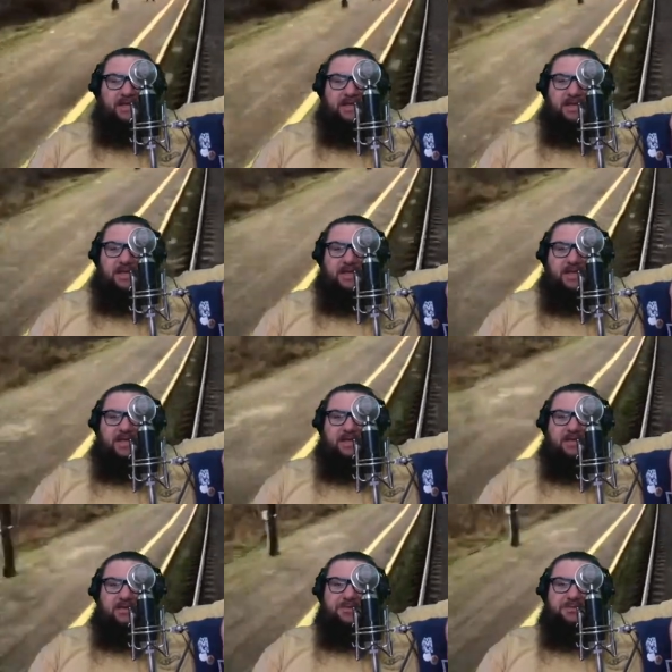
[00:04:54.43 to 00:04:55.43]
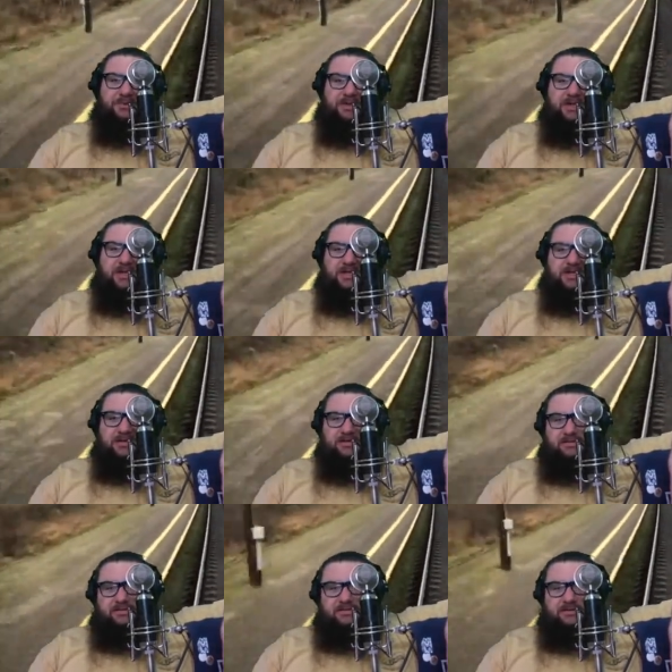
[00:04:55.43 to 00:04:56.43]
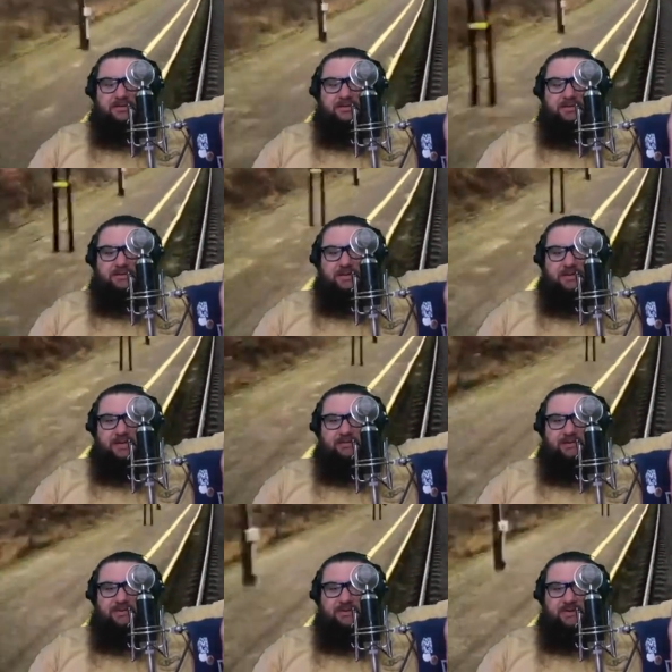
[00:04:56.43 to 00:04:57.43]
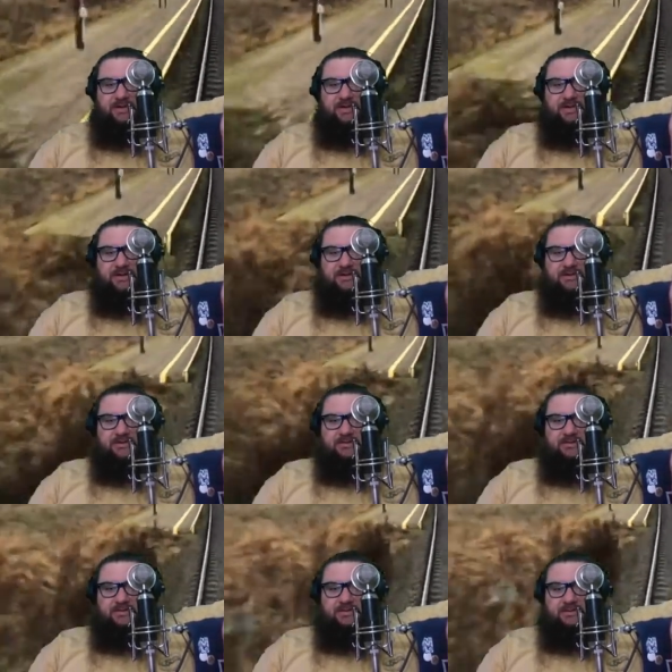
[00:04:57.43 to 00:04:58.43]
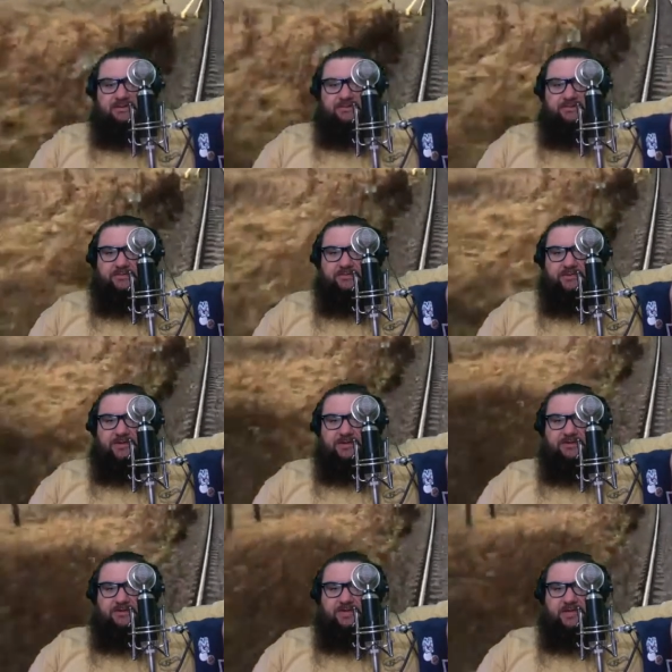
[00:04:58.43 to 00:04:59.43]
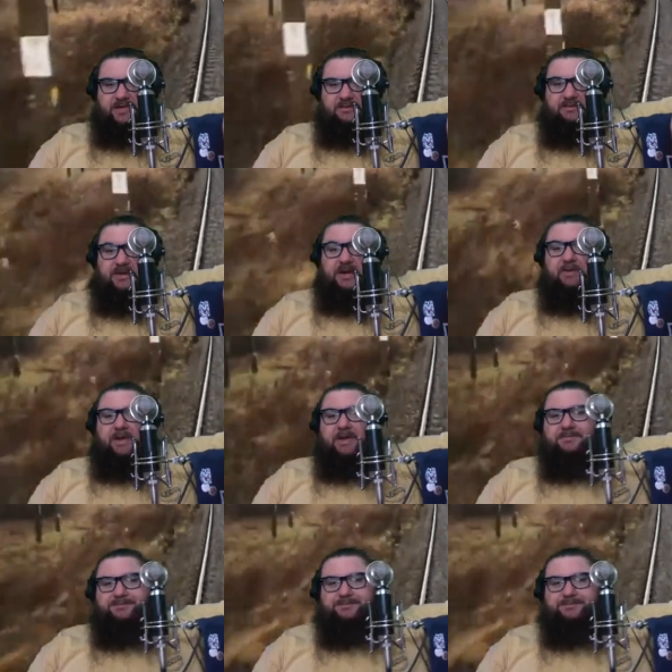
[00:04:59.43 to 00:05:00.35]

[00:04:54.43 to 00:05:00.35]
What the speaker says: and it's pretty neat. I'm kind of enjoying it. So, there's that. But anyway,